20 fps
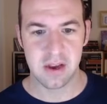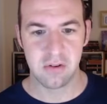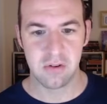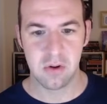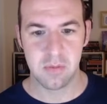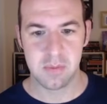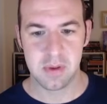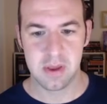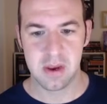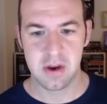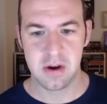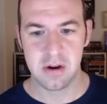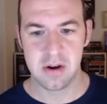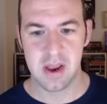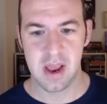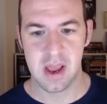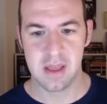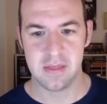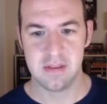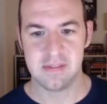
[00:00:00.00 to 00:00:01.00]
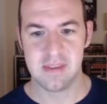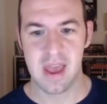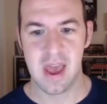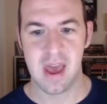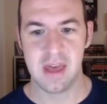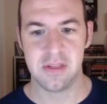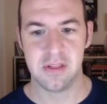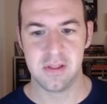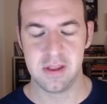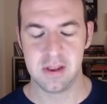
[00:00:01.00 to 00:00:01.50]
group here and this
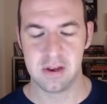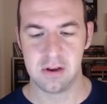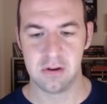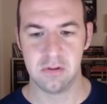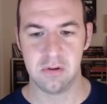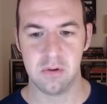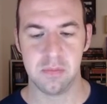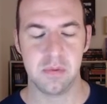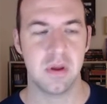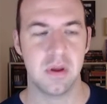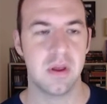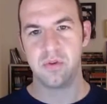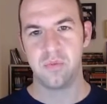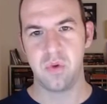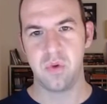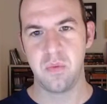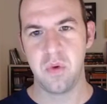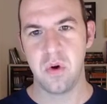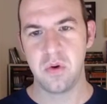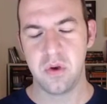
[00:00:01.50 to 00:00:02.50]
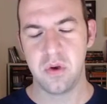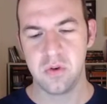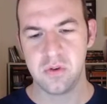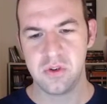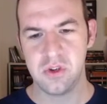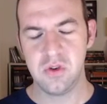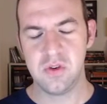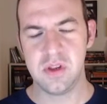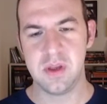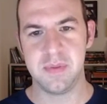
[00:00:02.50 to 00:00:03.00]
ethylene group. We won't go
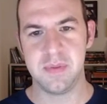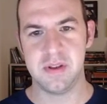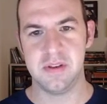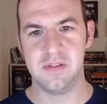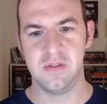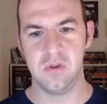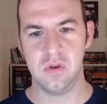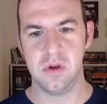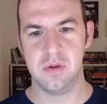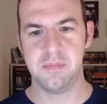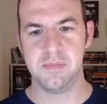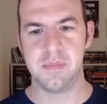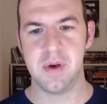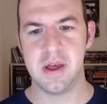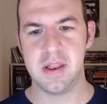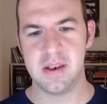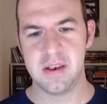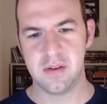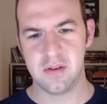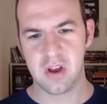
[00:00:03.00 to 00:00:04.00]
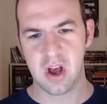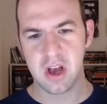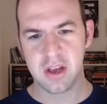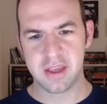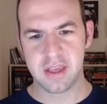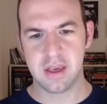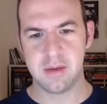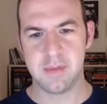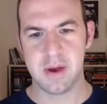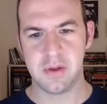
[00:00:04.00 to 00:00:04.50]
too deep into it, but
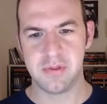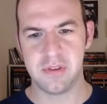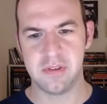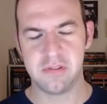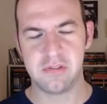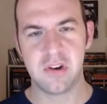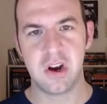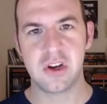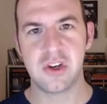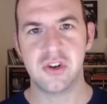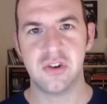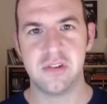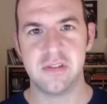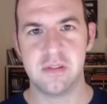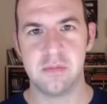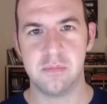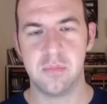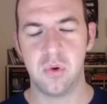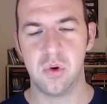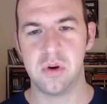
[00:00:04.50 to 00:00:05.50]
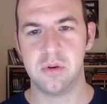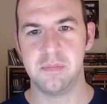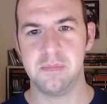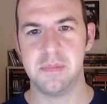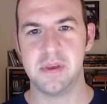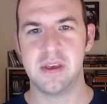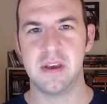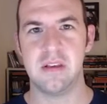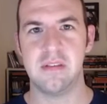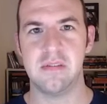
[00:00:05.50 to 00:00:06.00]
talking about the structure is important
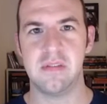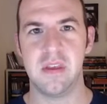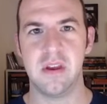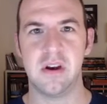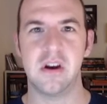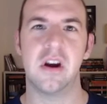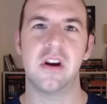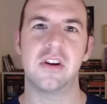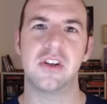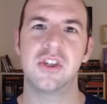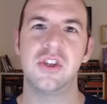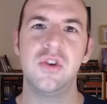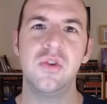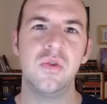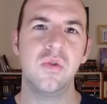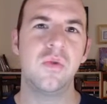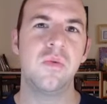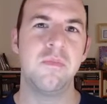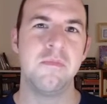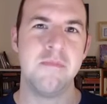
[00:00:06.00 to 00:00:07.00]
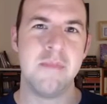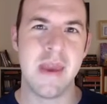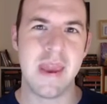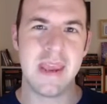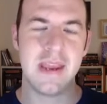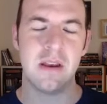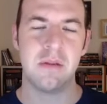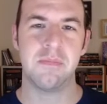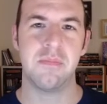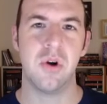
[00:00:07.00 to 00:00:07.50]
because there are two
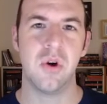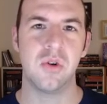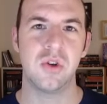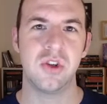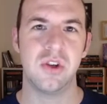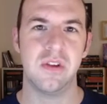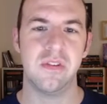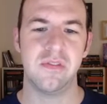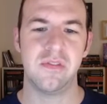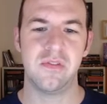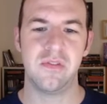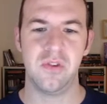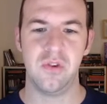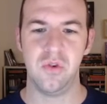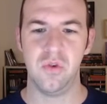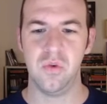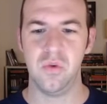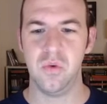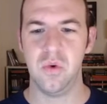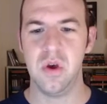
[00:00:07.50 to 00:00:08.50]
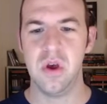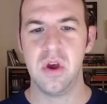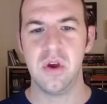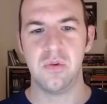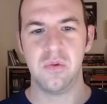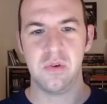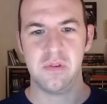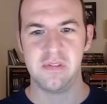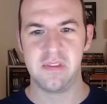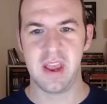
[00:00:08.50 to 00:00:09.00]
main approaches to
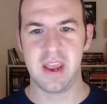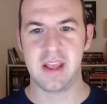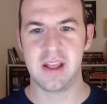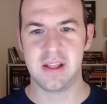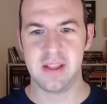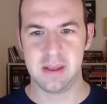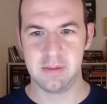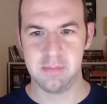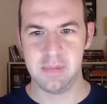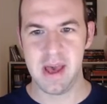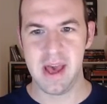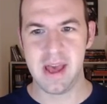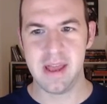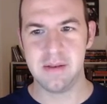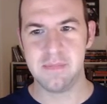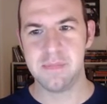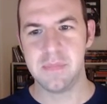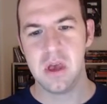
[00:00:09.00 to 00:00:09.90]
recycling PET.